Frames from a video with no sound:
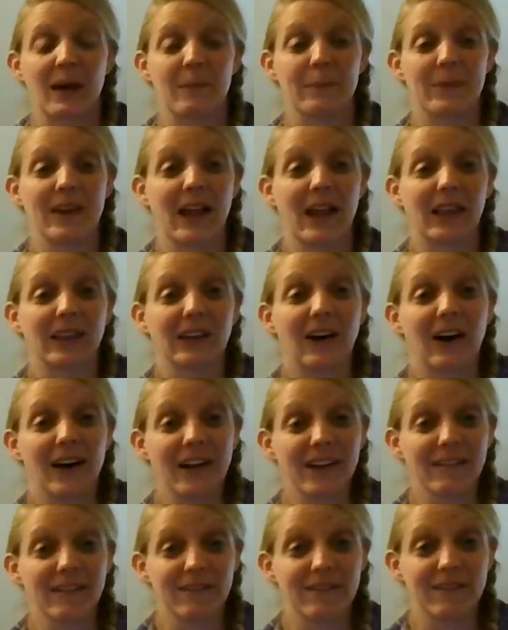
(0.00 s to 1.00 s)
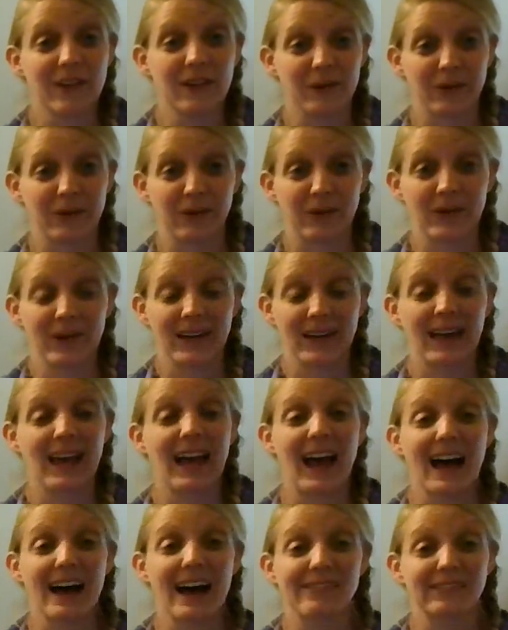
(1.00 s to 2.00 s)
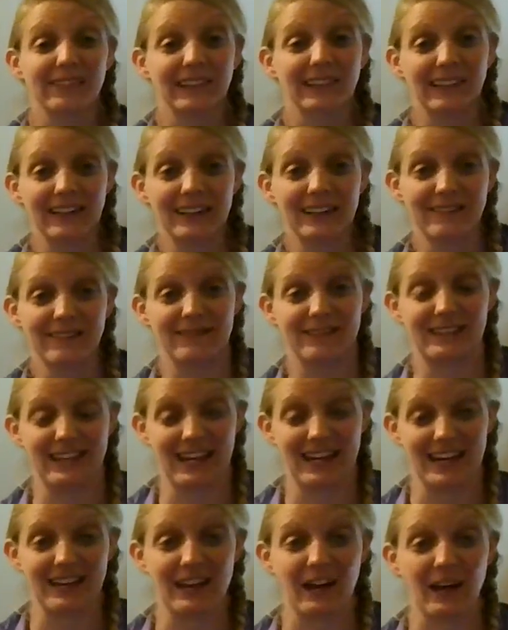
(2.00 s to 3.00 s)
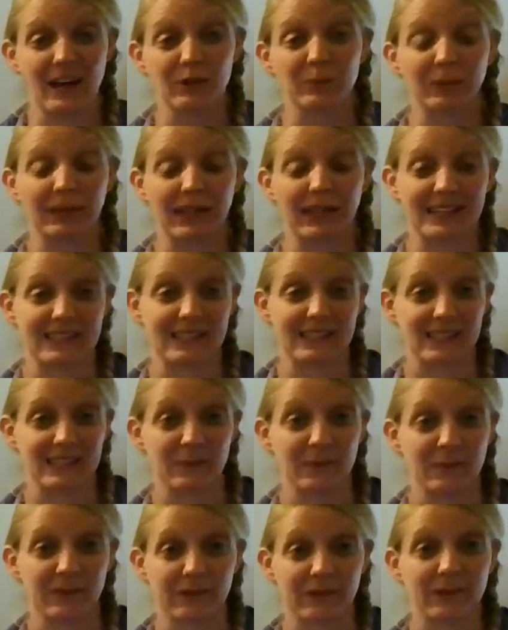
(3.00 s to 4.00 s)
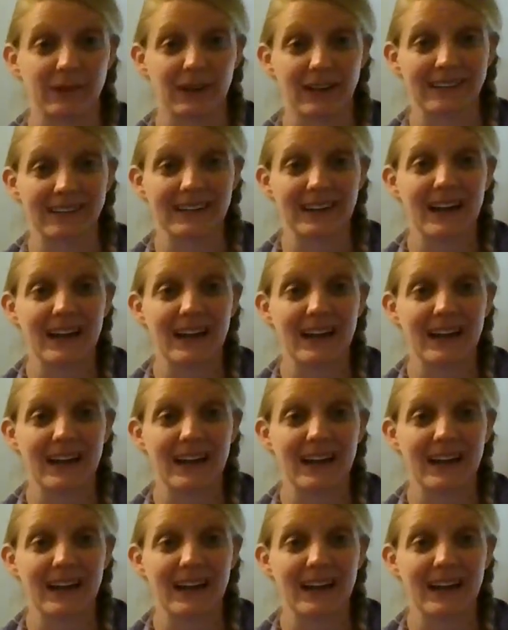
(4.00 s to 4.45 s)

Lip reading: But a lot of you have lived in other places before,